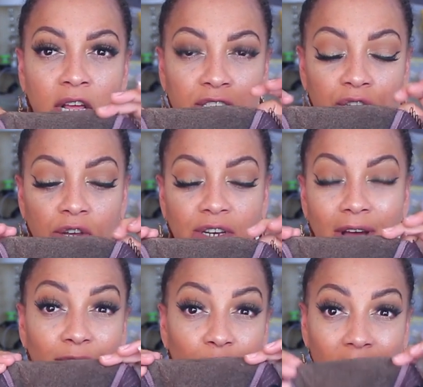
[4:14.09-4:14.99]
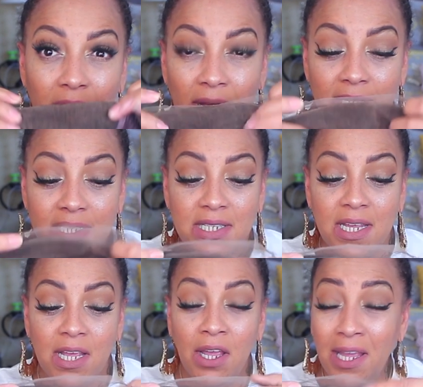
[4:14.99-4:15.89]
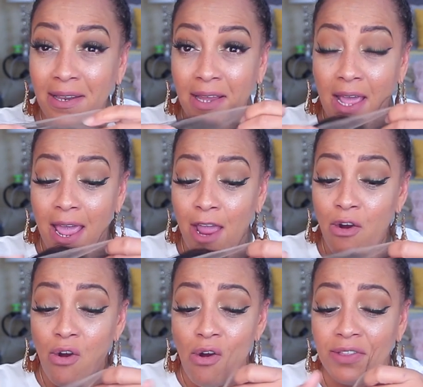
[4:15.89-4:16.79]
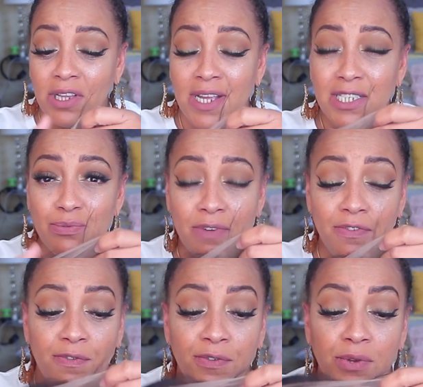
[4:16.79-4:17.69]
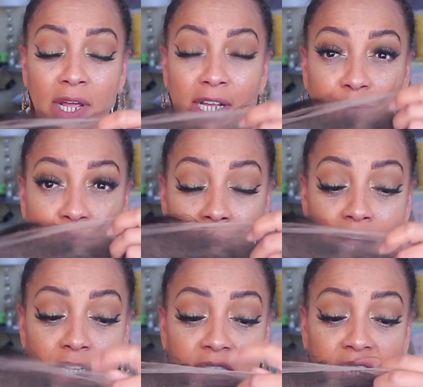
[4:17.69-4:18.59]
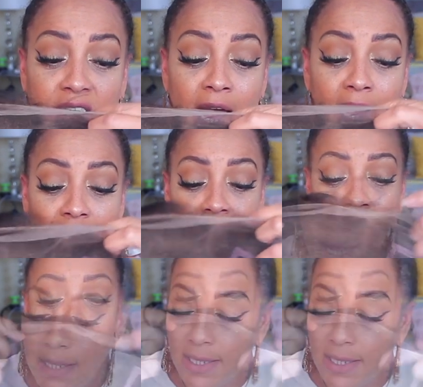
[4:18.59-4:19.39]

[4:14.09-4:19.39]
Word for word: So you definitely want to let it sit in the hair or on the lace wig for a few days prior to styling it.